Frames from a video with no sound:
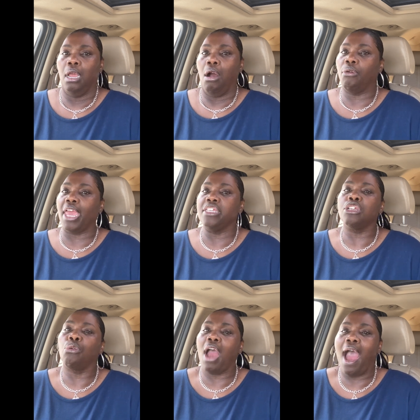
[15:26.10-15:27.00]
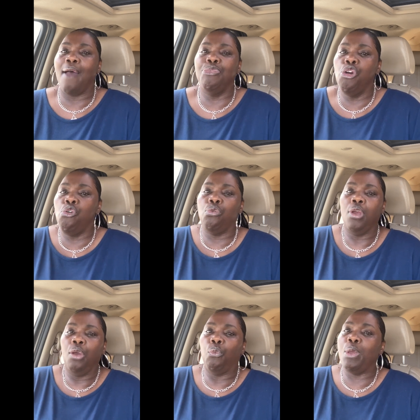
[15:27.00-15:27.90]
Okay, so God knew
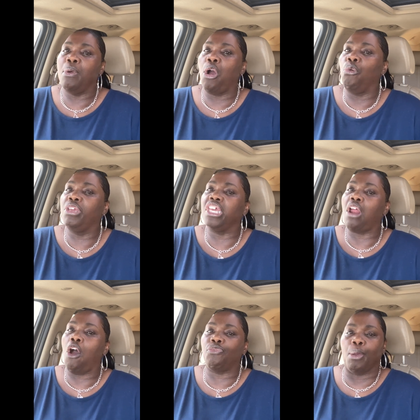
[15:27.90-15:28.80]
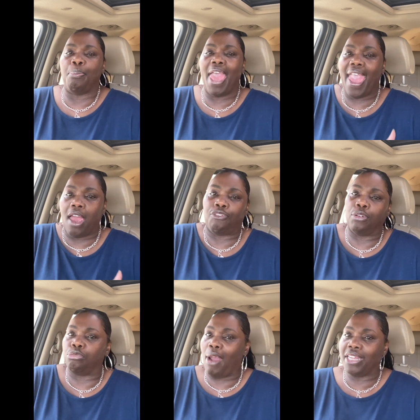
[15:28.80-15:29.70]
we were going to get off the path
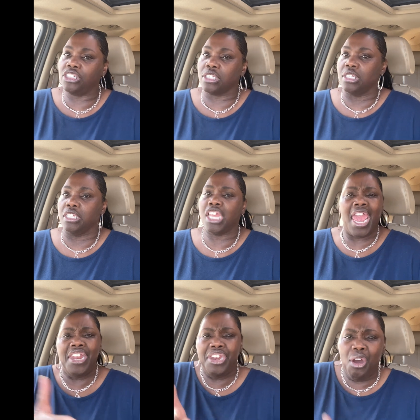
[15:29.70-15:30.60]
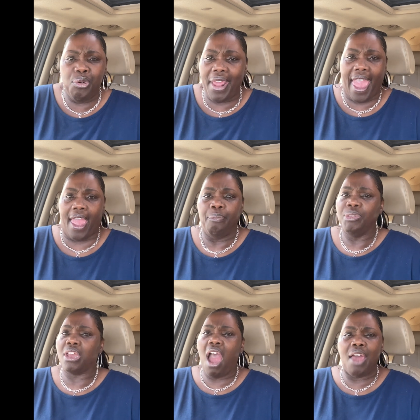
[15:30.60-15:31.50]
of righteousness. He knew that.
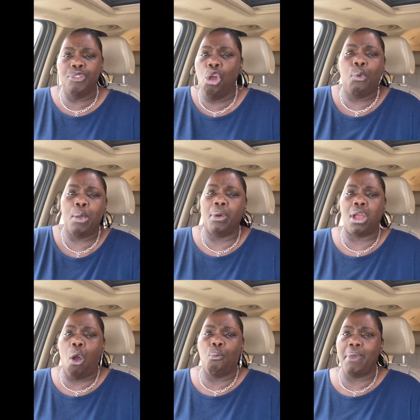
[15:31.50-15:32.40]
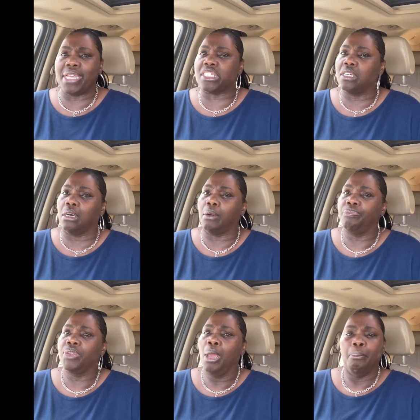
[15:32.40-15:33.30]
God knew we were going to mess up.
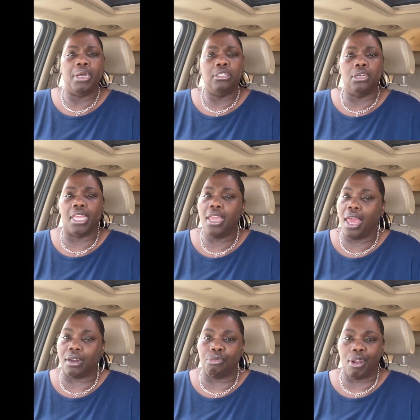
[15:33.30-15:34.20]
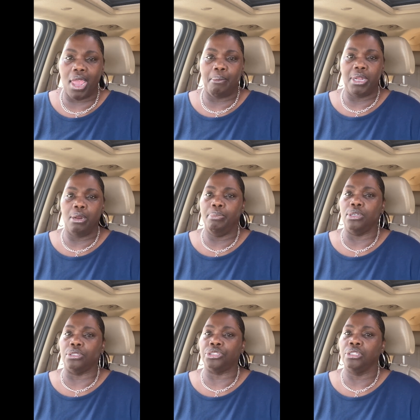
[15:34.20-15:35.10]
But look, he had a ram in the
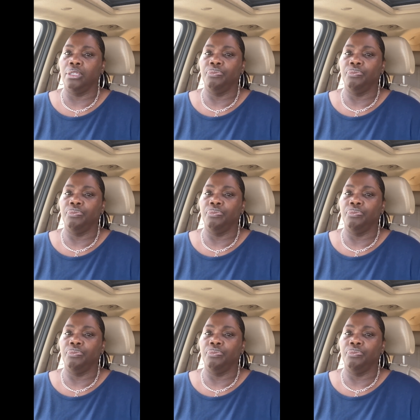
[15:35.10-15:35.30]
bush